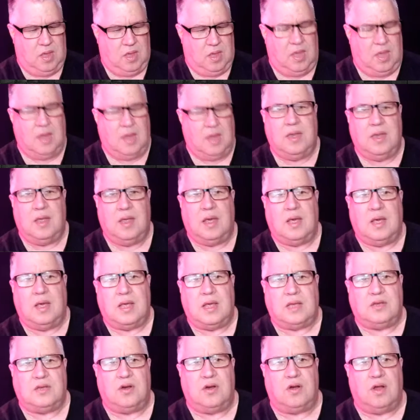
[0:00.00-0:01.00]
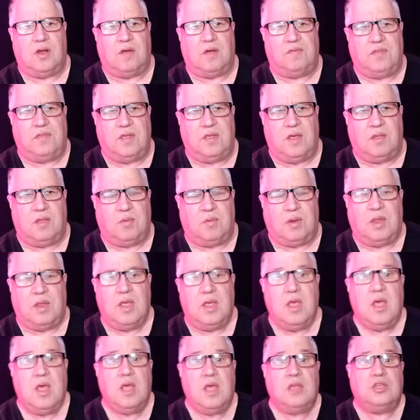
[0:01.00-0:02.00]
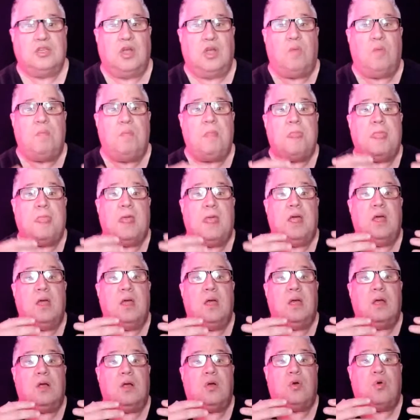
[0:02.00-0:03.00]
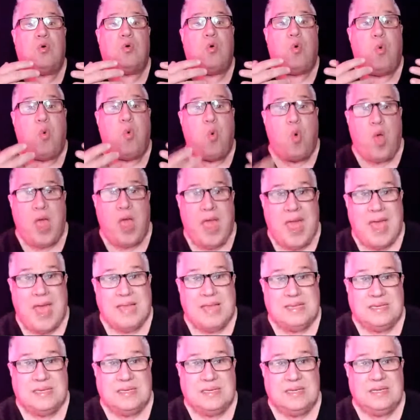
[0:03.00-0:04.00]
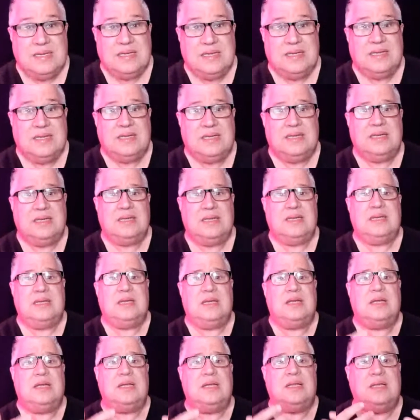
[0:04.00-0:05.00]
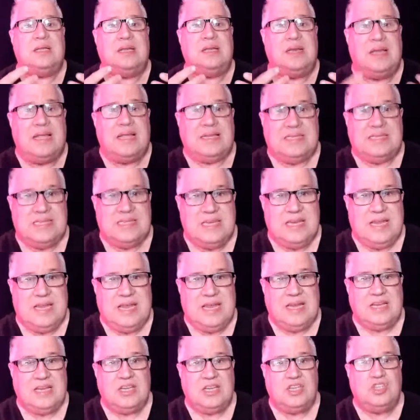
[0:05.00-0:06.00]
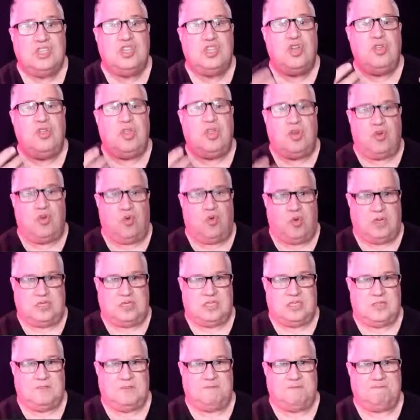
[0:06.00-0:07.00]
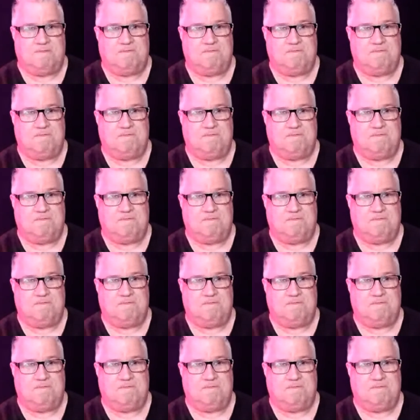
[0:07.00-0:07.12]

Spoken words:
And I turned off the other one. So quit listening to the noise.